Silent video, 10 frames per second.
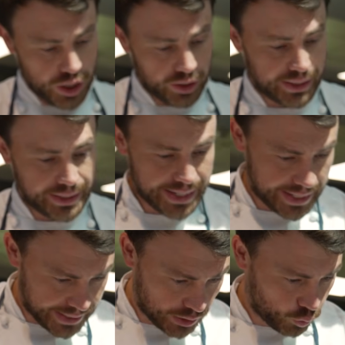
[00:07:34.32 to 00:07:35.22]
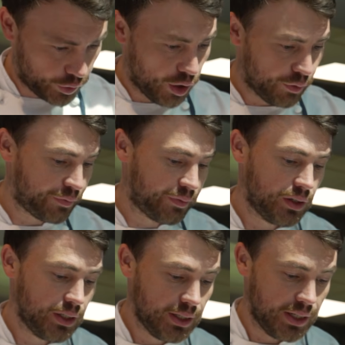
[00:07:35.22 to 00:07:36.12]
cut down, take that loin off,
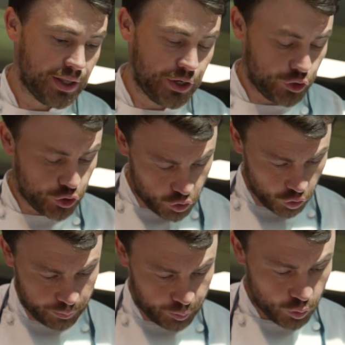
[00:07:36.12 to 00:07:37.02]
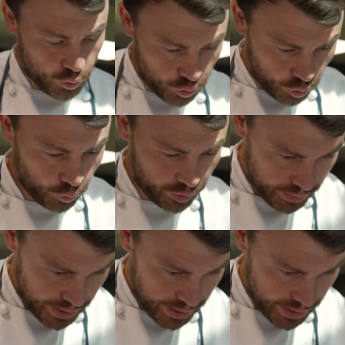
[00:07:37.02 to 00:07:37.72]
and then you just got the pure loin